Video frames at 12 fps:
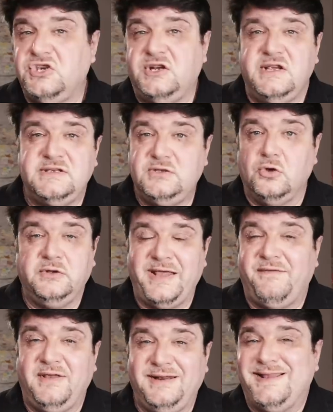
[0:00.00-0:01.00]
The Chinese don't
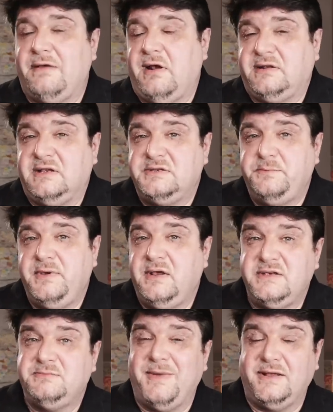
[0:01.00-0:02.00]
have any direct
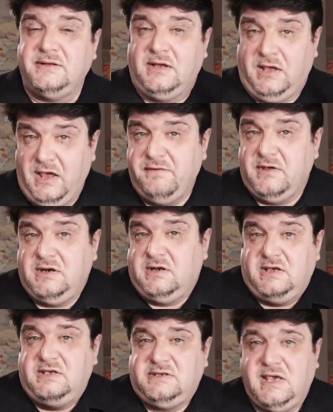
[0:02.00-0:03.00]
experience, but even
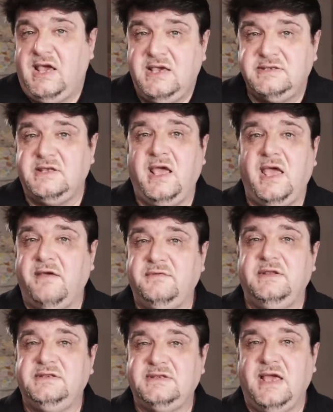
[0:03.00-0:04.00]
in this case they
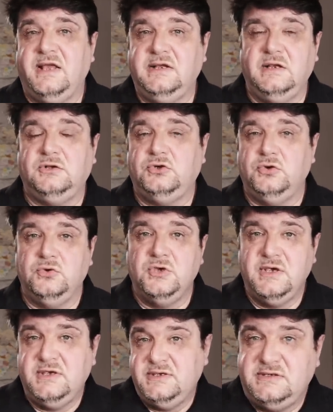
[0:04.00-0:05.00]
have decided to
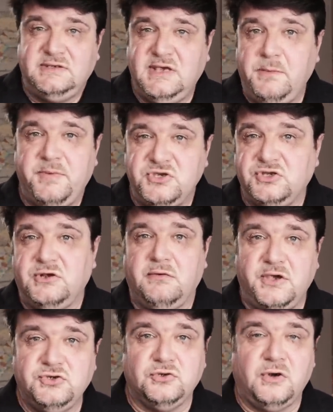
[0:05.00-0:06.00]
skip a
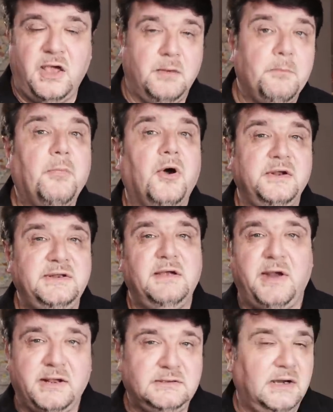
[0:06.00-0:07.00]
generation and point
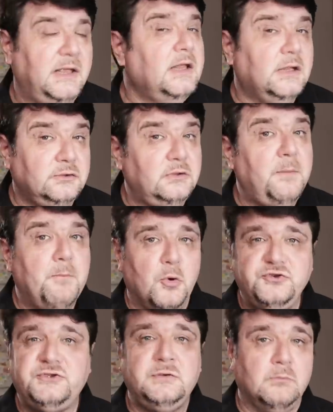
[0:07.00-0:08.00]
directly to the
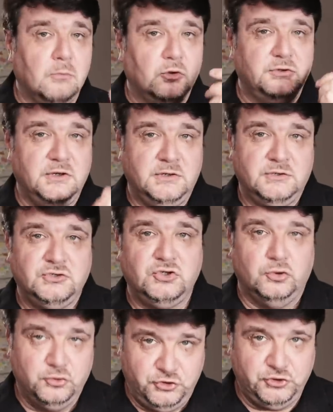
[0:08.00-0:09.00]
most modern
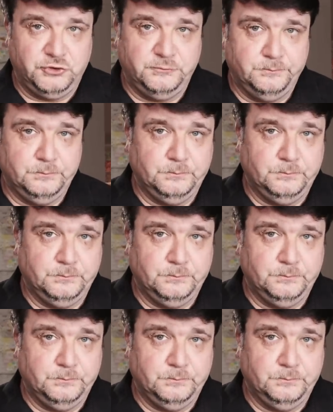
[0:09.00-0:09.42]
solution.